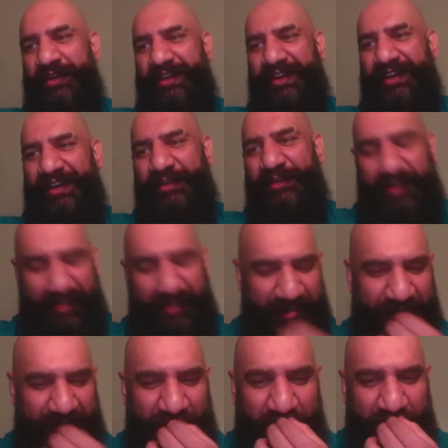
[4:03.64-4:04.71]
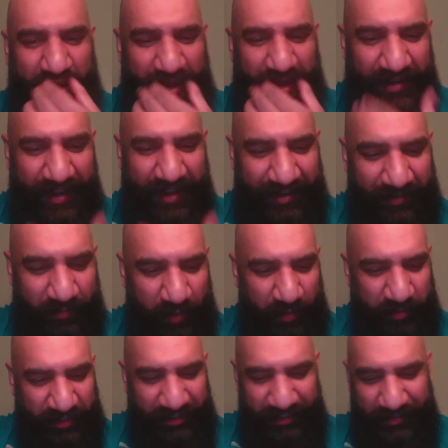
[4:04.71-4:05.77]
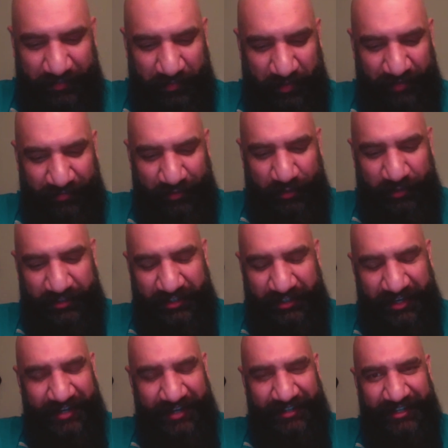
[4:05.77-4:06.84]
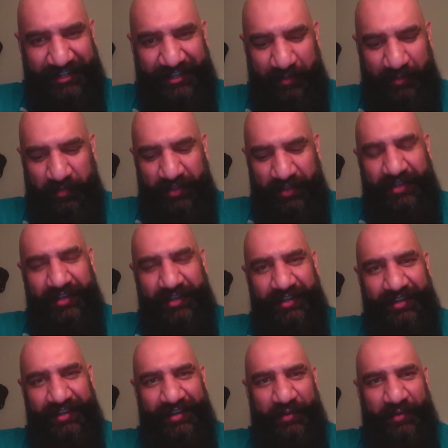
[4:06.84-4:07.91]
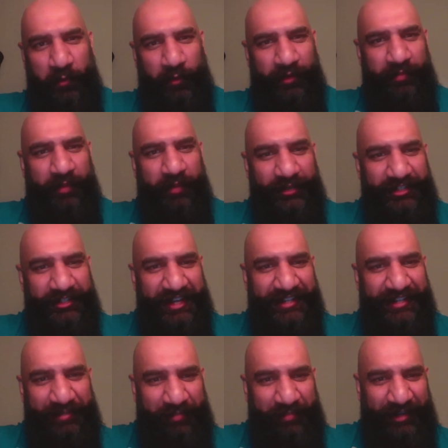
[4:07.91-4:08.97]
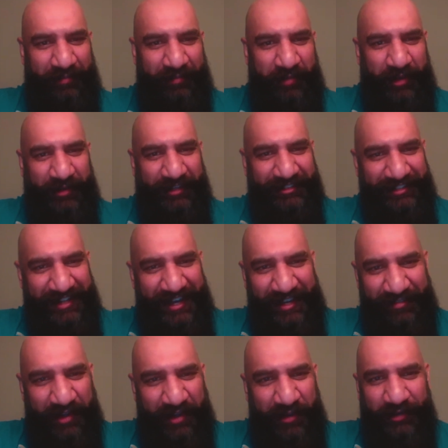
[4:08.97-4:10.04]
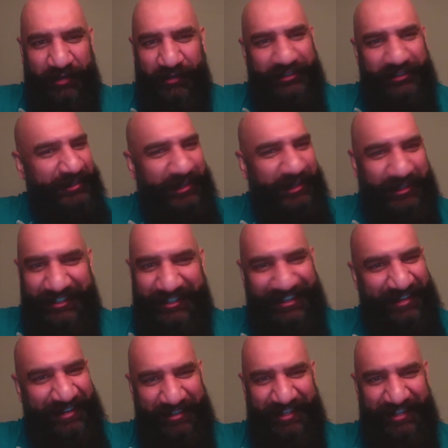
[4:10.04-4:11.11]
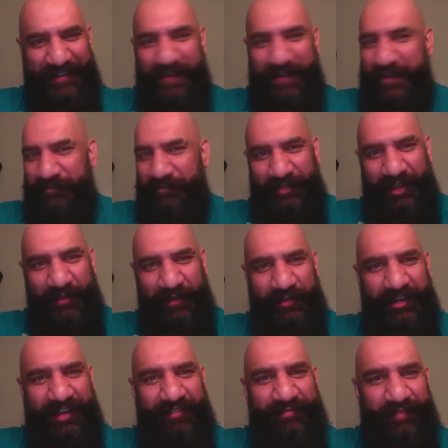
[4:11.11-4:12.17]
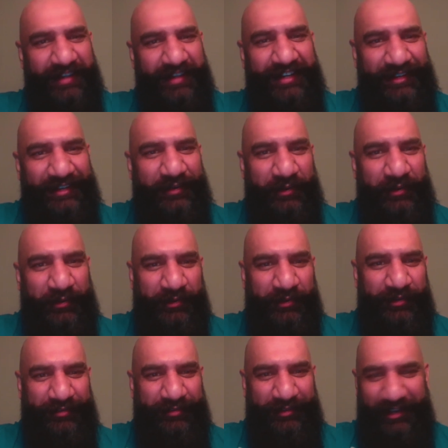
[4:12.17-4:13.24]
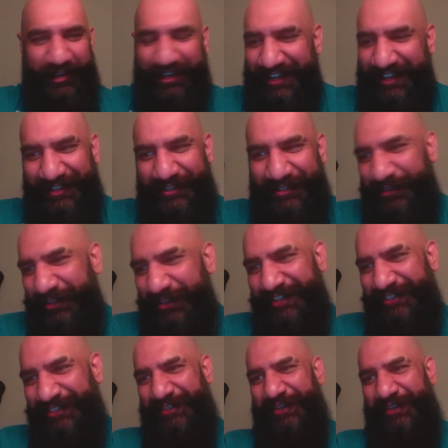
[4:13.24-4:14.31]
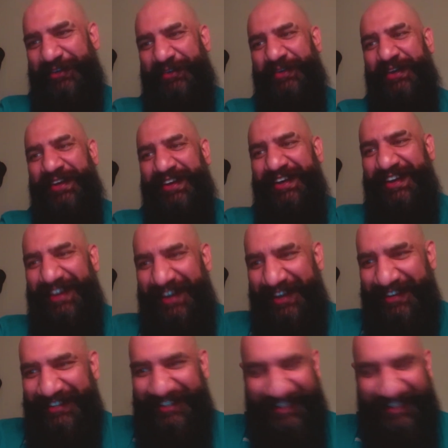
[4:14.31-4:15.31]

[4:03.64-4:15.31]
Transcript: And, I had promised my viewers that I'll tell them all about Jazzy B, about his life, how it all started and everything. Now that I've finally got hold of you, I got to do this, And,